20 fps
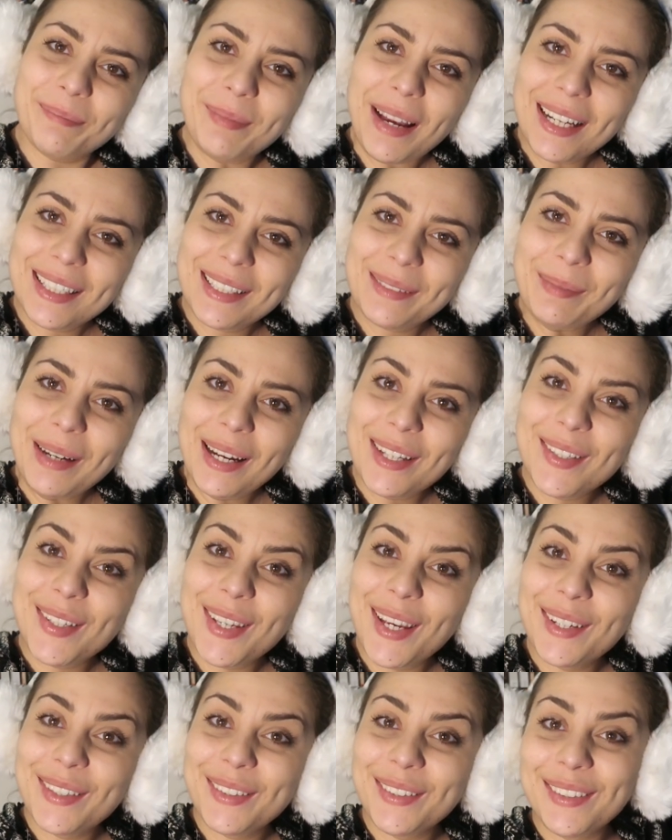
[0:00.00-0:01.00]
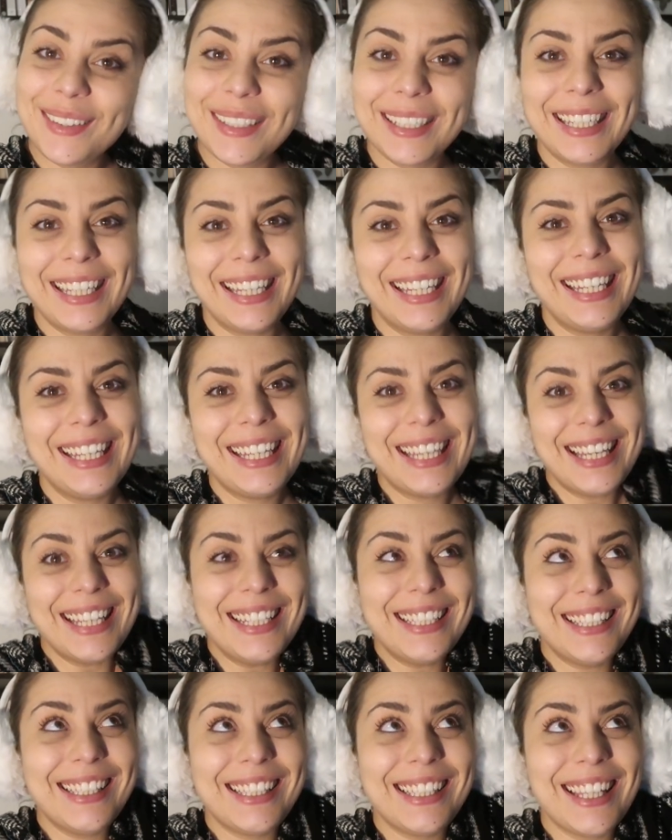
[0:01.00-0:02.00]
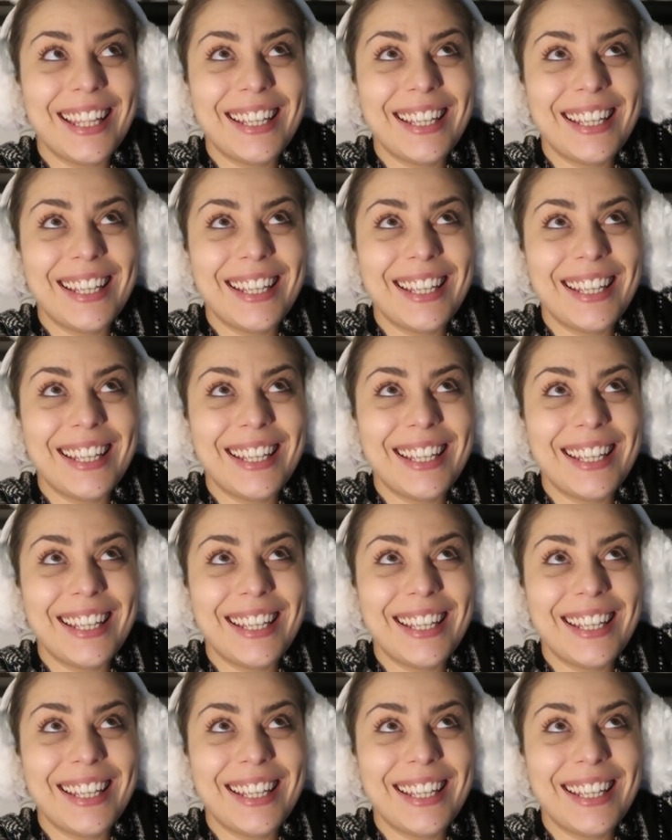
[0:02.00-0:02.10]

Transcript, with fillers: welcome back to my channel. It's